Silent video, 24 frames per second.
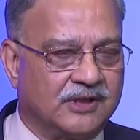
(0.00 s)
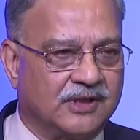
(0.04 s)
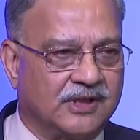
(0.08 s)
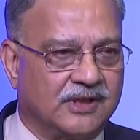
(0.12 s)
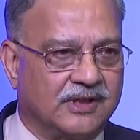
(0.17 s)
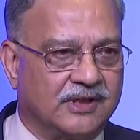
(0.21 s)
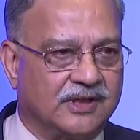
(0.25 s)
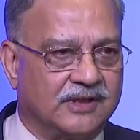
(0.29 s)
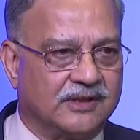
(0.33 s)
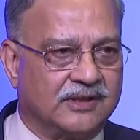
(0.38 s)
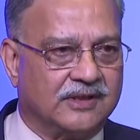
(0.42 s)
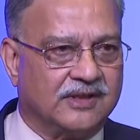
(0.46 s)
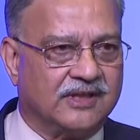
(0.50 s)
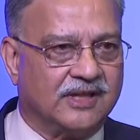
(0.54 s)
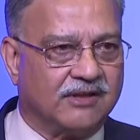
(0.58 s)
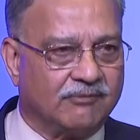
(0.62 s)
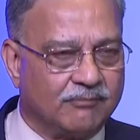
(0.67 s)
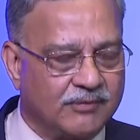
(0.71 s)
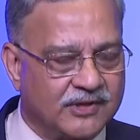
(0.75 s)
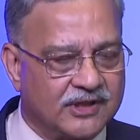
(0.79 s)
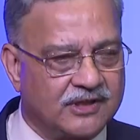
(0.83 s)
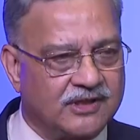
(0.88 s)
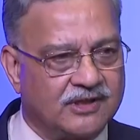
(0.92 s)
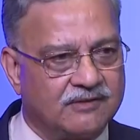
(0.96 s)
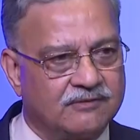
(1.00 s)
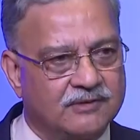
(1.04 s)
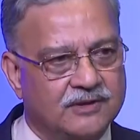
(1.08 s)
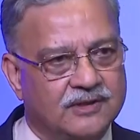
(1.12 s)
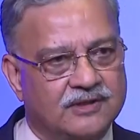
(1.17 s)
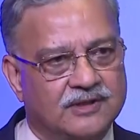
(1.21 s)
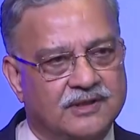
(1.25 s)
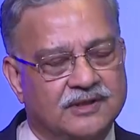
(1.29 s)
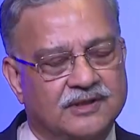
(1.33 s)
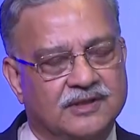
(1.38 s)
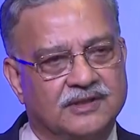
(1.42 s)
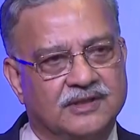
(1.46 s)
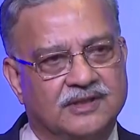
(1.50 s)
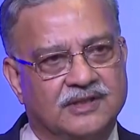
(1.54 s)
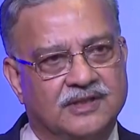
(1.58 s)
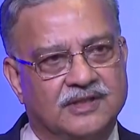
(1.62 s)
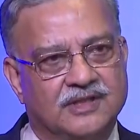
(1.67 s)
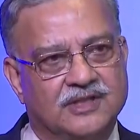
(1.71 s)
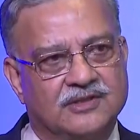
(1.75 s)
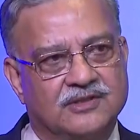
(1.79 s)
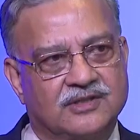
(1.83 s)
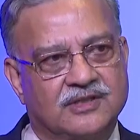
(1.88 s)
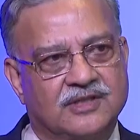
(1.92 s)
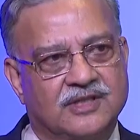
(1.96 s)
And at the government level, the
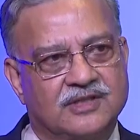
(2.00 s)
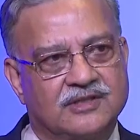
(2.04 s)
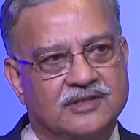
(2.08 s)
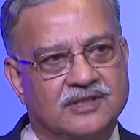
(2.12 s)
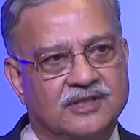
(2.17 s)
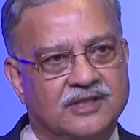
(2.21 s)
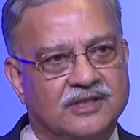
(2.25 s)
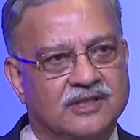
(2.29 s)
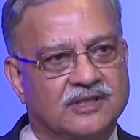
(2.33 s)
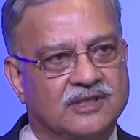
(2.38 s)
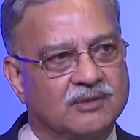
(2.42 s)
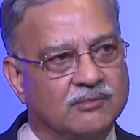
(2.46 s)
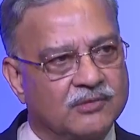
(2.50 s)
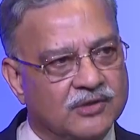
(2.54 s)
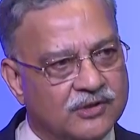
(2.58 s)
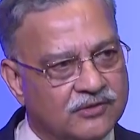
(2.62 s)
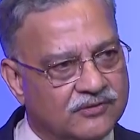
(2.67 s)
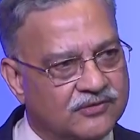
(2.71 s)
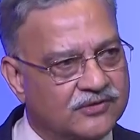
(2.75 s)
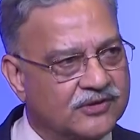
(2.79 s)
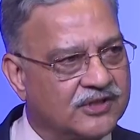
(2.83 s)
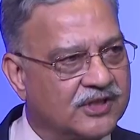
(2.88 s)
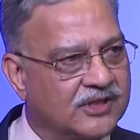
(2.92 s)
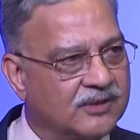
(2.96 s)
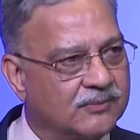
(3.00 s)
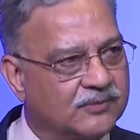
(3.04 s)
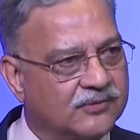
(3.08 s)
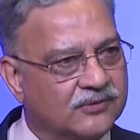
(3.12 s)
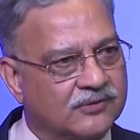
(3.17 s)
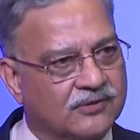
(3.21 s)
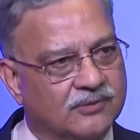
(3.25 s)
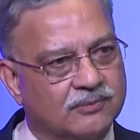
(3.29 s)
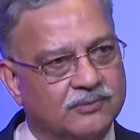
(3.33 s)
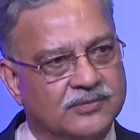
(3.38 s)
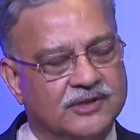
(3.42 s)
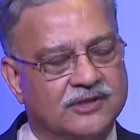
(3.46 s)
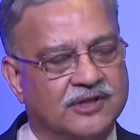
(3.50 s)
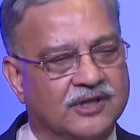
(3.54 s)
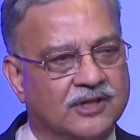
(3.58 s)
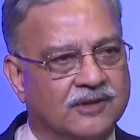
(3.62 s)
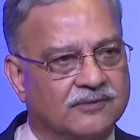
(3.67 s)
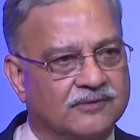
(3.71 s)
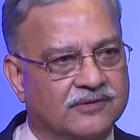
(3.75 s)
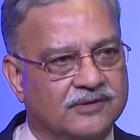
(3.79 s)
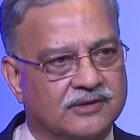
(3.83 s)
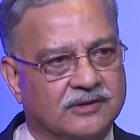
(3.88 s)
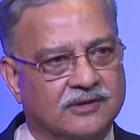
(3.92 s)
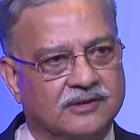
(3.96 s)
nation has taken a number of steps, from the
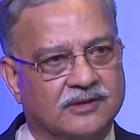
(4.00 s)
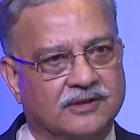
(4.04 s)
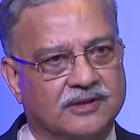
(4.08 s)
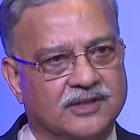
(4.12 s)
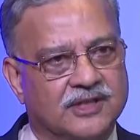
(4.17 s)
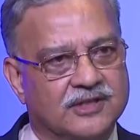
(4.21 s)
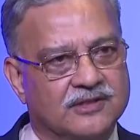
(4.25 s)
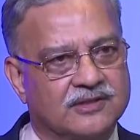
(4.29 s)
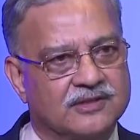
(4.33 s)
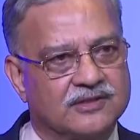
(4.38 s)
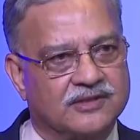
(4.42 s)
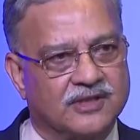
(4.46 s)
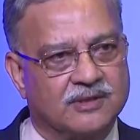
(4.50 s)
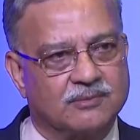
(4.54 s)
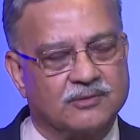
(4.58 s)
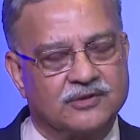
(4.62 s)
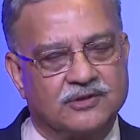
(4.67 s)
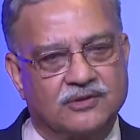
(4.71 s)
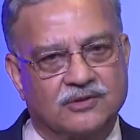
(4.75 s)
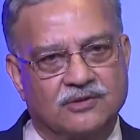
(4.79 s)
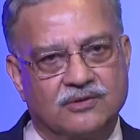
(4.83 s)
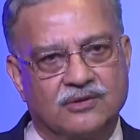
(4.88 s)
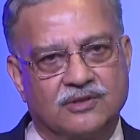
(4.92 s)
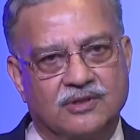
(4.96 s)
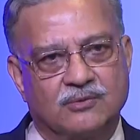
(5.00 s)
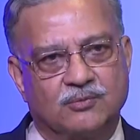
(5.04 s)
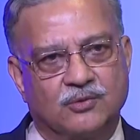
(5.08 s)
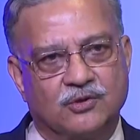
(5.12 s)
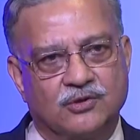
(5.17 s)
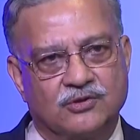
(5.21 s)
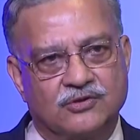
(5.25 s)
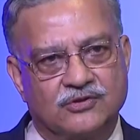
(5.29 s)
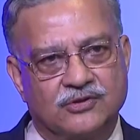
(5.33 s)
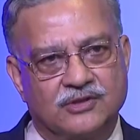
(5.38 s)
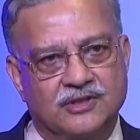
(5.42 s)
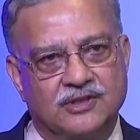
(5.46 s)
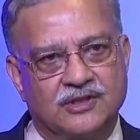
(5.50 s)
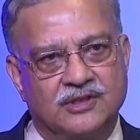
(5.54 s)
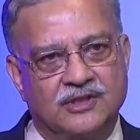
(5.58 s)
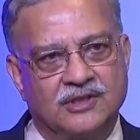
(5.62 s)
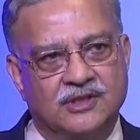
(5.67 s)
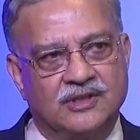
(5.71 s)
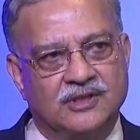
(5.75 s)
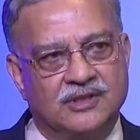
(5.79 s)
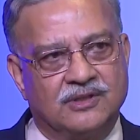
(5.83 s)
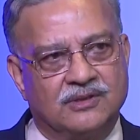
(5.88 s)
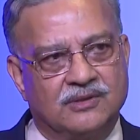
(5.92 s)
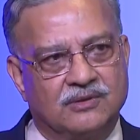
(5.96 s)
draft National Cybersecurity Policy
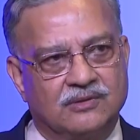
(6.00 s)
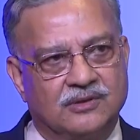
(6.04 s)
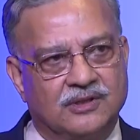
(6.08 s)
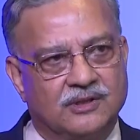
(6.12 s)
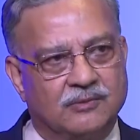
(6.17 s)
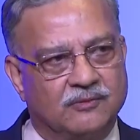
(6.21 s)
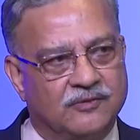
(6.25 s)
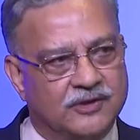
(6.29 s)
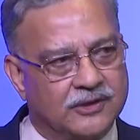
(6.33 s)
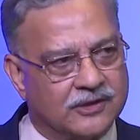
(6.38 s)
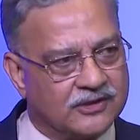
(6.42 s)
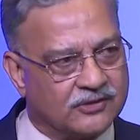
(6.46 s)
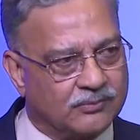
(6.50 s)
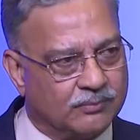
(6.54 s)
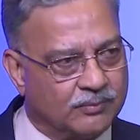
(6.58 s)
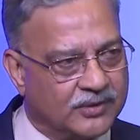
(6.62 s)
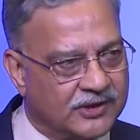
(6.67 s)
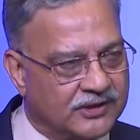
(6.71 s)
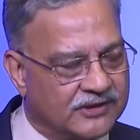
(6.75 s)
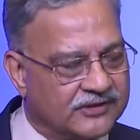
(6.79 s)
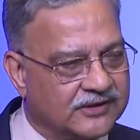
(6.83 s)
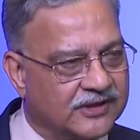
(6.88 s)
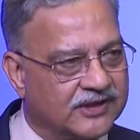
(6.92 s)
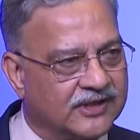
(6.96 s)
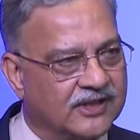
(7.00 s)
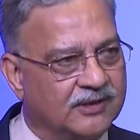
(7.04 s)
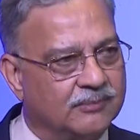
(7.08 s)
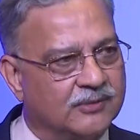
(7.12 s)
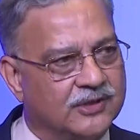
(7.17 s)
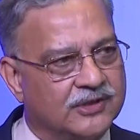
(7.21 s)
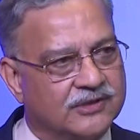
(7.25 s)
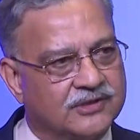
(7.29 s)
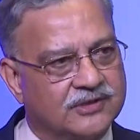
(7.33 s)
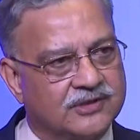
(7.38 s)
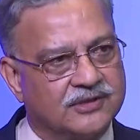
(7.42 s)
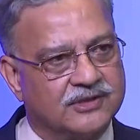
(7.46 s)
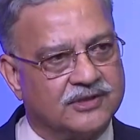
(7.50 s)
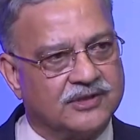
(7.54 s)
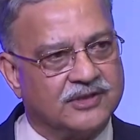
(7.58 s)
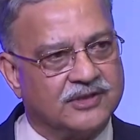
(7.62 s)
to the various bills that I mentioned, the